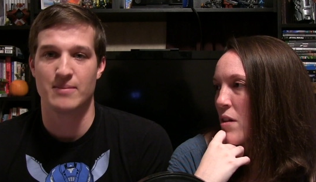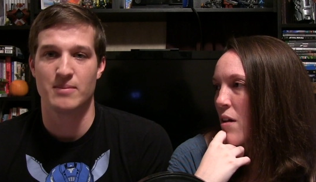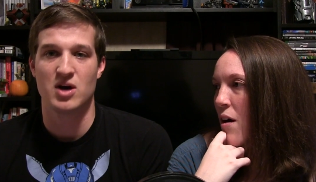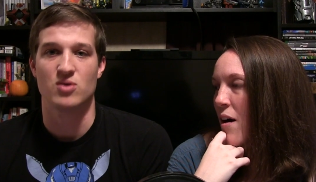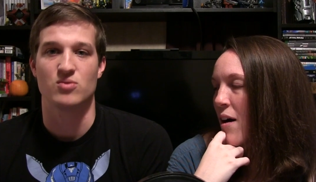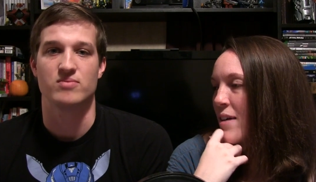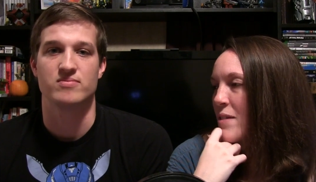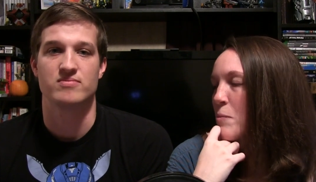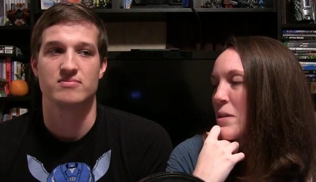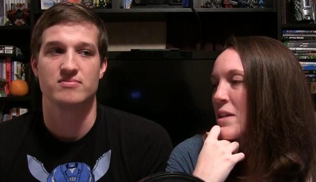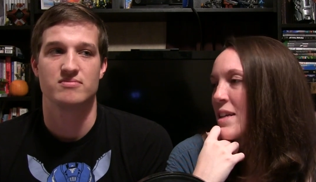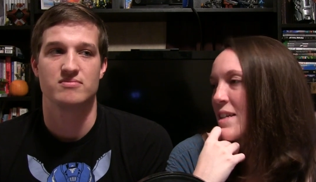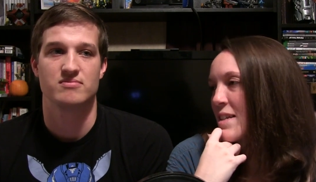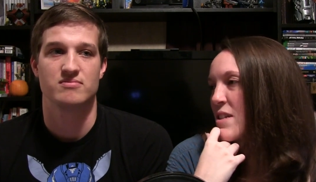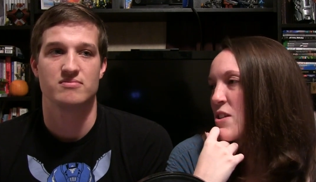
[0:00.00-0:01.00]
Speaker 1: mow the i lawn, on. but
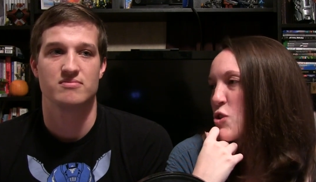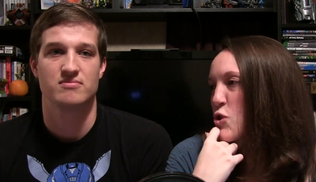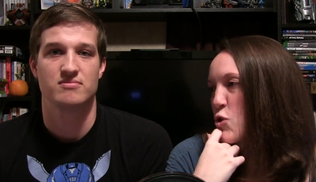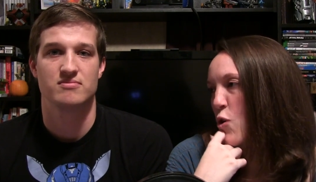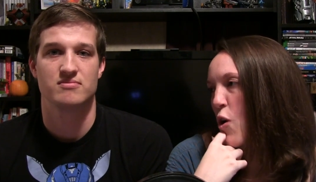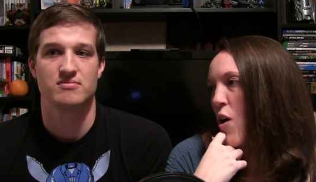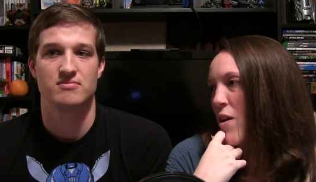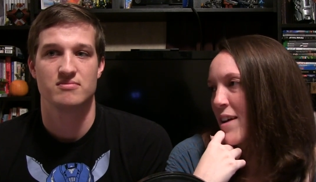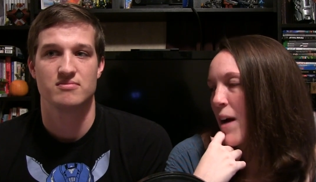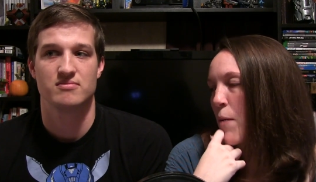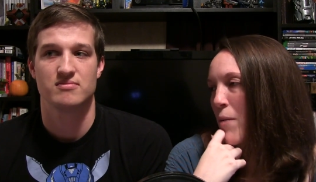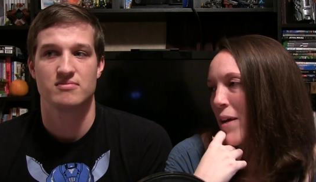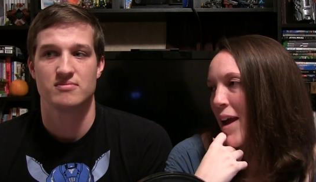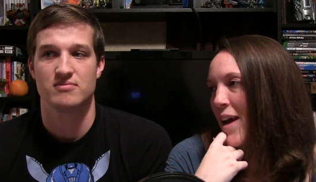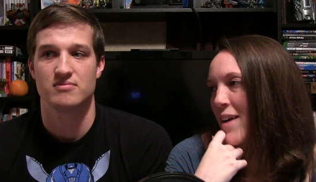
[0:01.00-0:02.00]
it's a straw
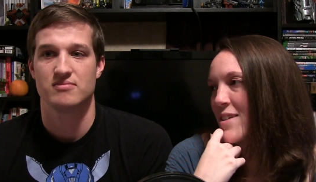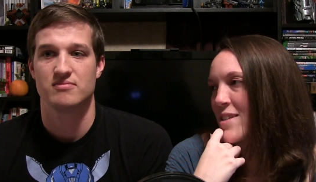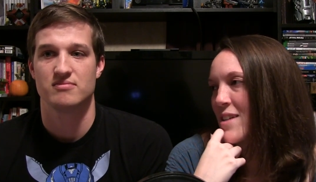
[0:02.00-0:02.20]
cowboy hat.